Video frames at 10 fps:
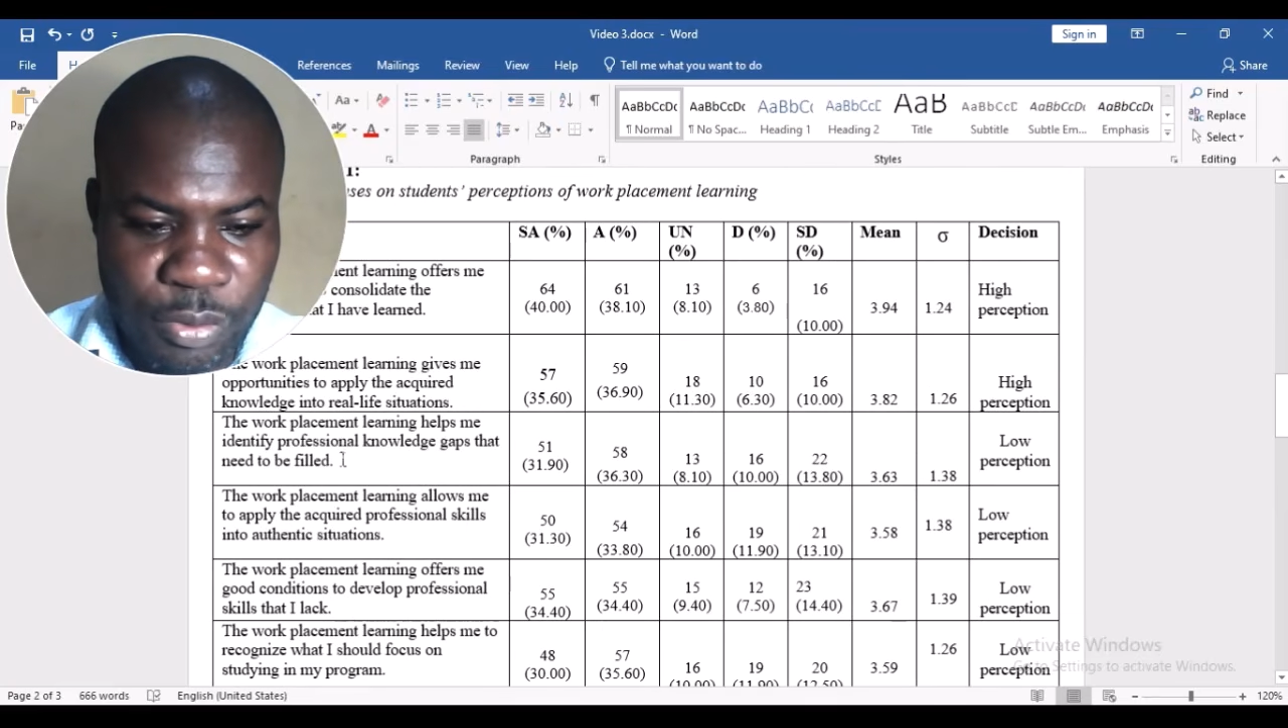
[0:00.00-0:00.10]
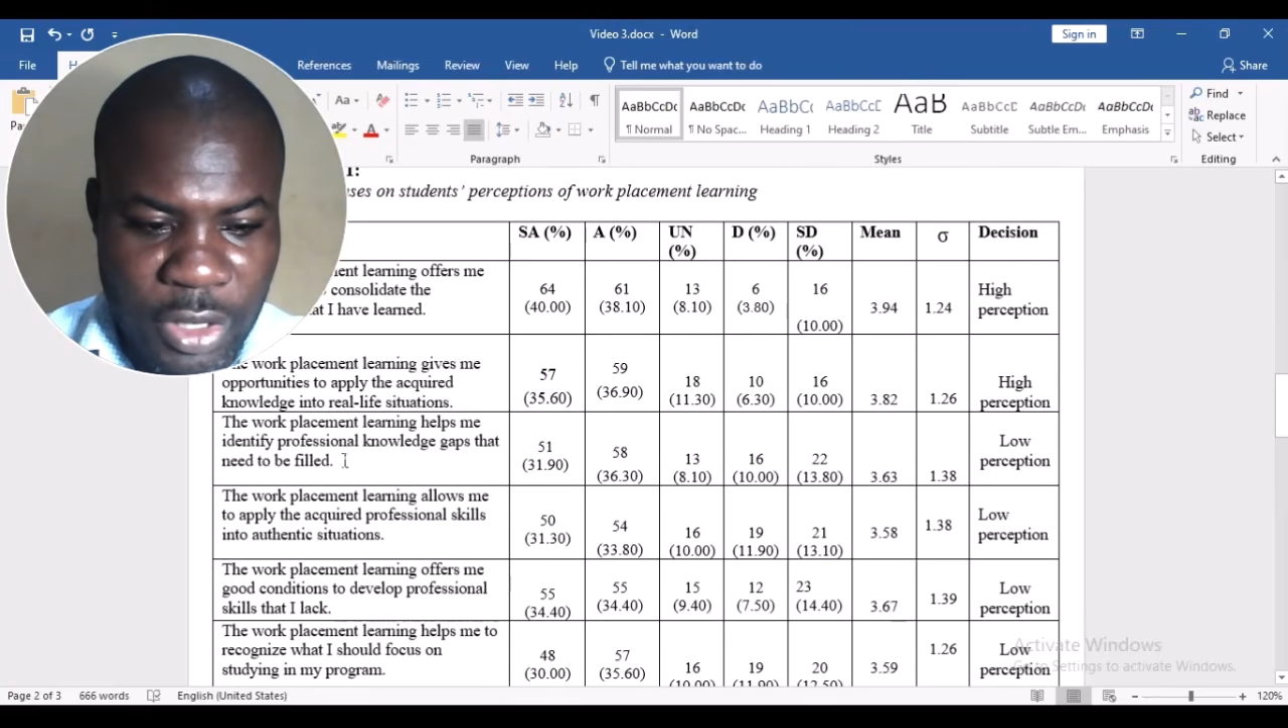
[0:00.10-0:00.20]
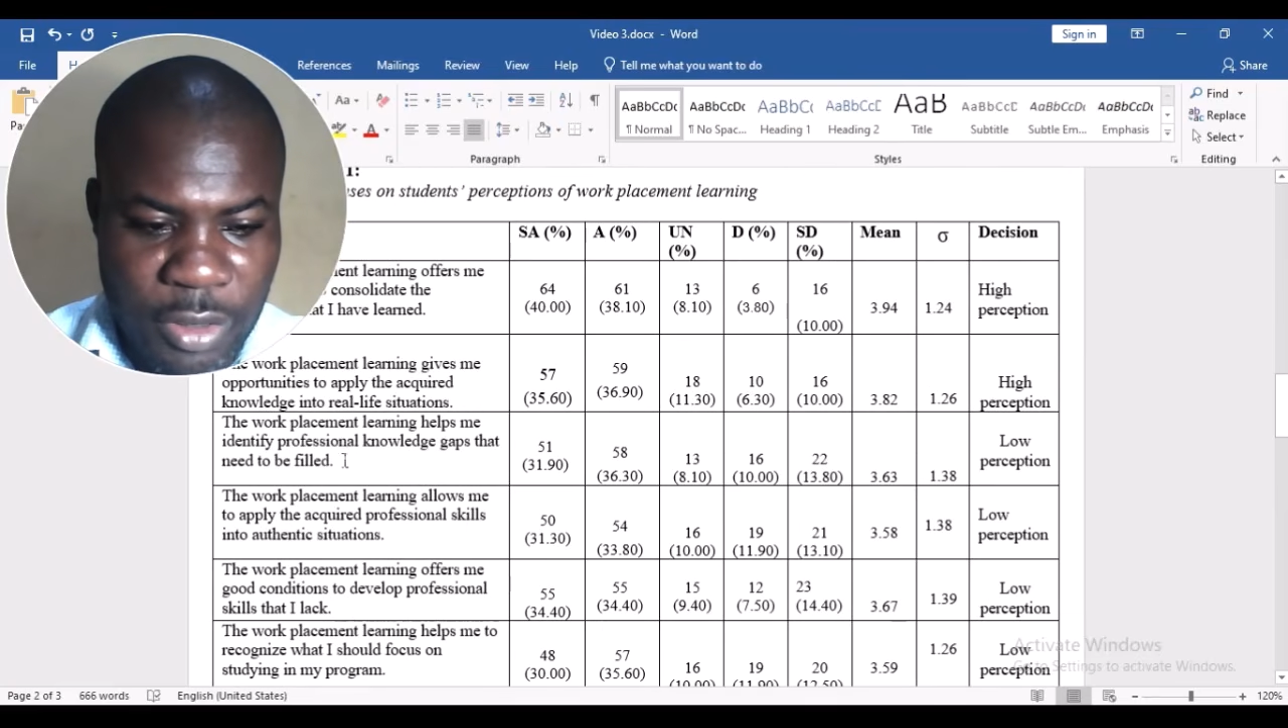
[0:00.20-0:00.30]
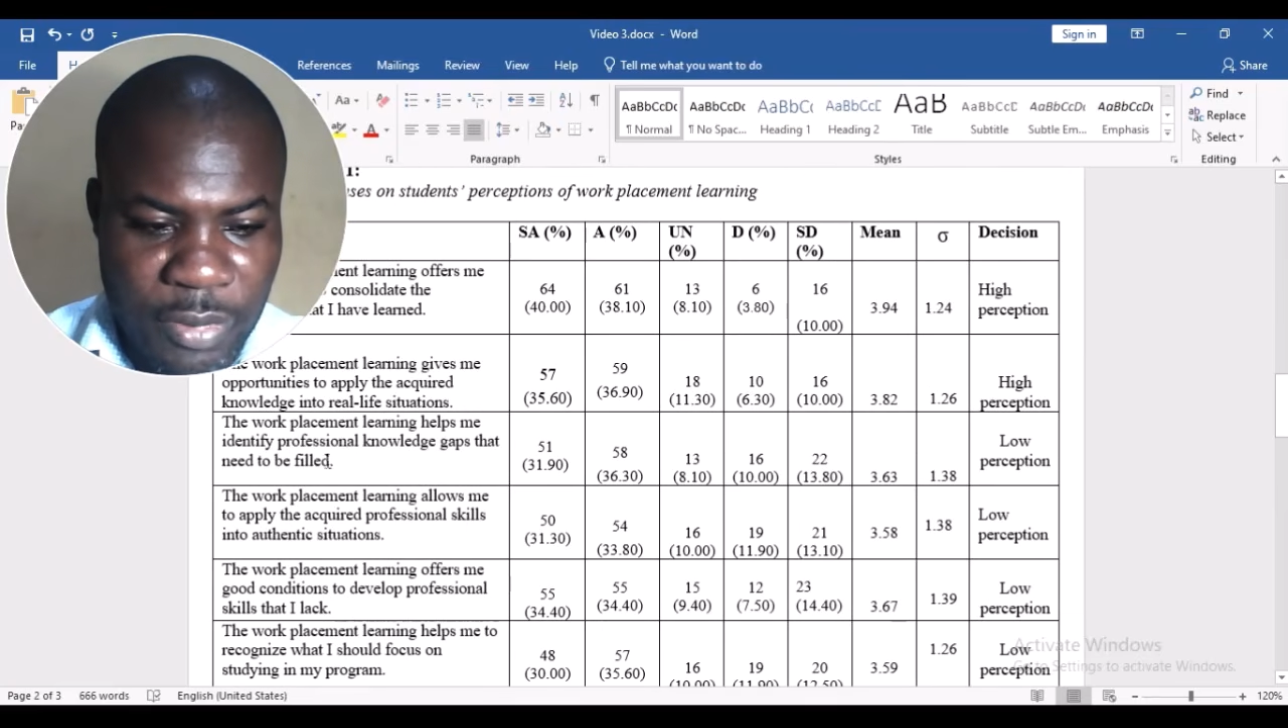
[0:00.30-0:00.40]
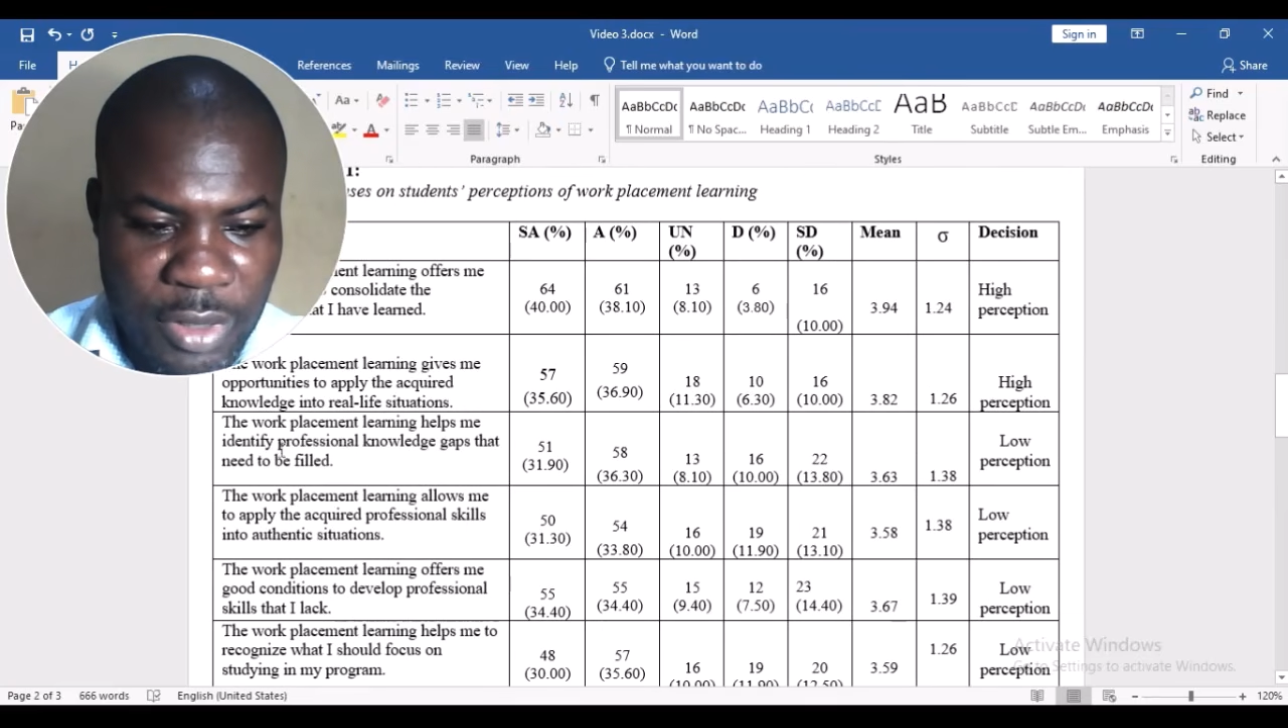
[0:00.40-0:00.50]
pick up